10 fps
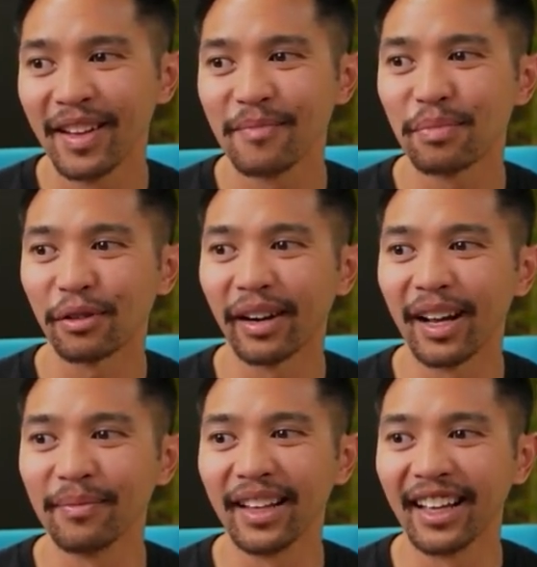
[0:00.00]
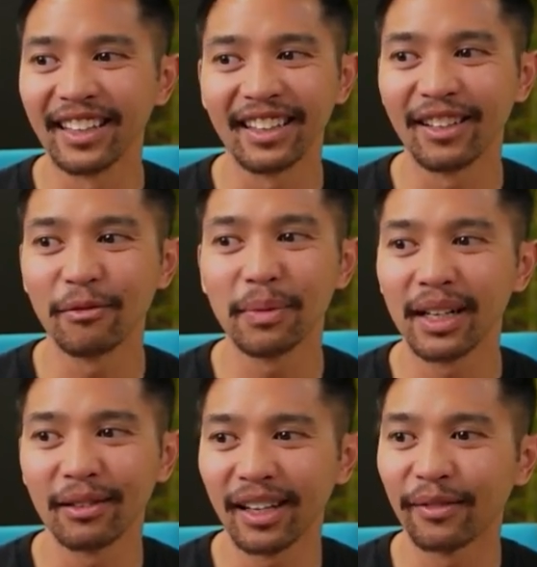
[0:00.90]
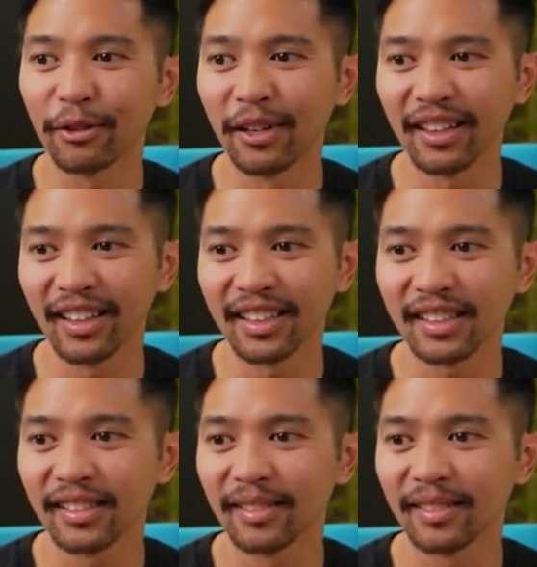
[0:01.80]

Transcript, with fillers: param line. Nobody would ever want this.